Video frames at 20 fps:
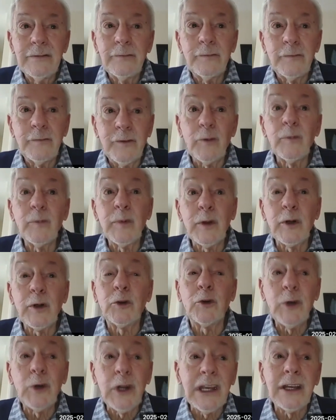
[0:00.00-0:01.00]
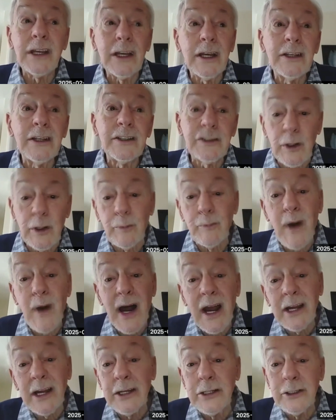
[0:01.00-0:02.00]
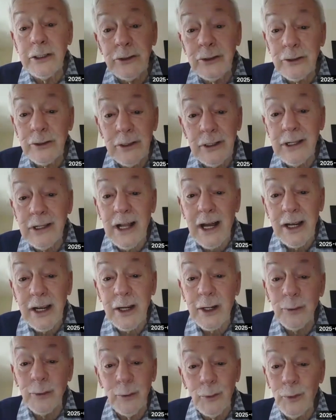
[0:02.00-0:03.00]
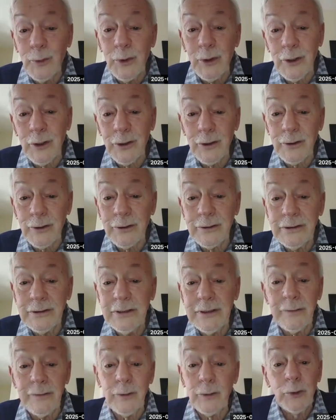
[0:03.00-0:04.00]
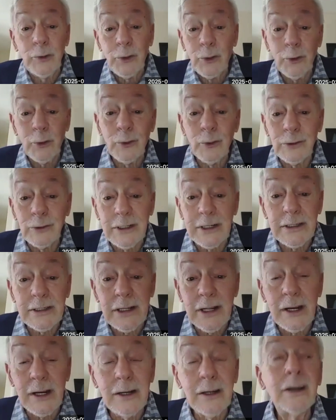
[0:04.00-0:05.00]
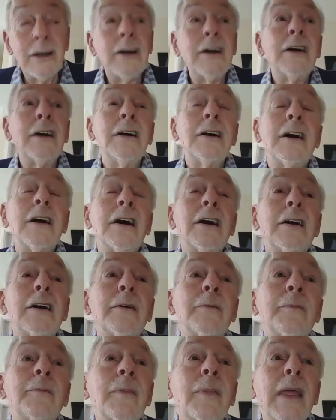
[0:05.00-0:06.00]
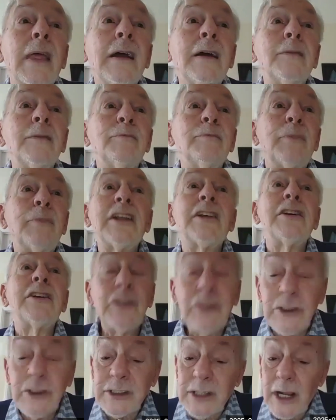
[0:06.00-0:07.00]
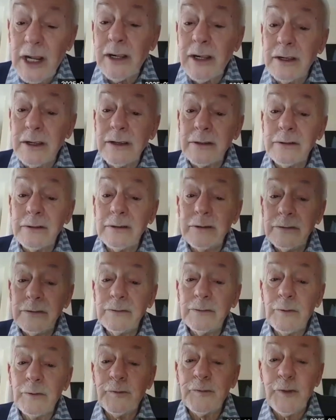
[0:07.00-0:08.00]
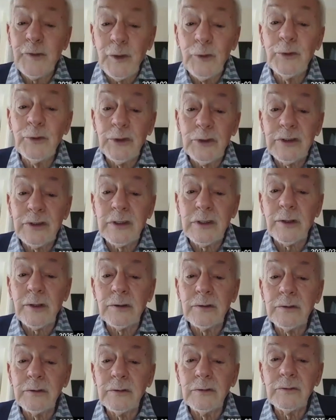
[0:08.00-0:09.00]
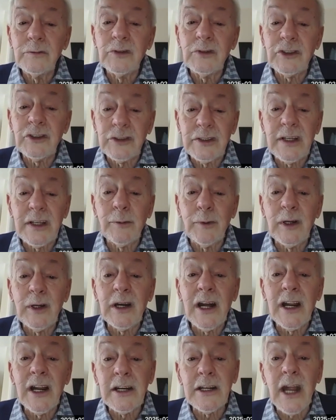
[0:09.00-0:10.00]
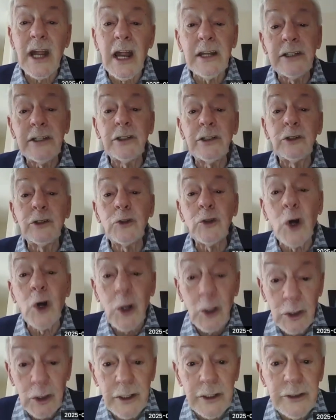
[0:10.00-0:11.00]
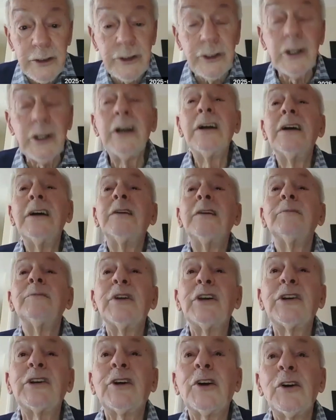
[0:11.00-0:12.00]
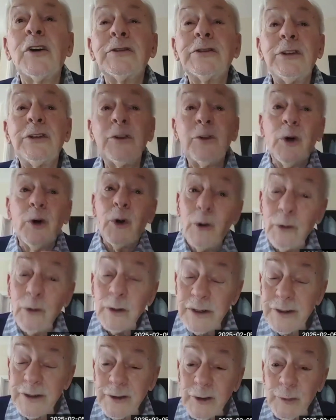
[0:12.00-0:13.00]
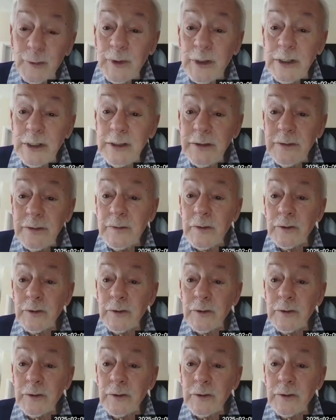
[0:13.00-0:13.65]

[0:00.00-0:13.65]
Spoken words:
from the Greek is the mind-like world. He even called it that. But he still refused to say we had any knowledge because he also believed